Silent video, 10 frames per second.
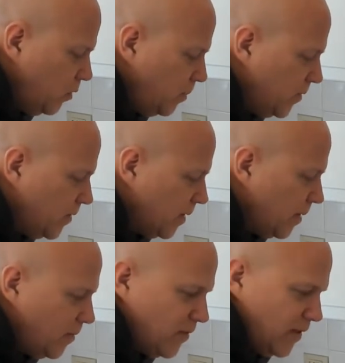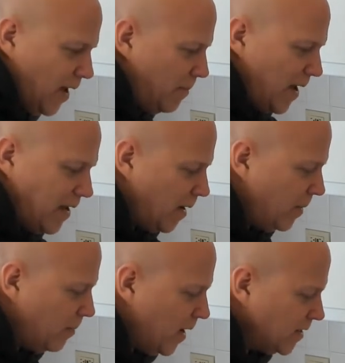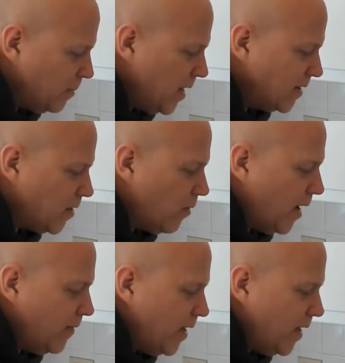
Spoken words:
Oops, see, I'm making a big mess, but that's all right.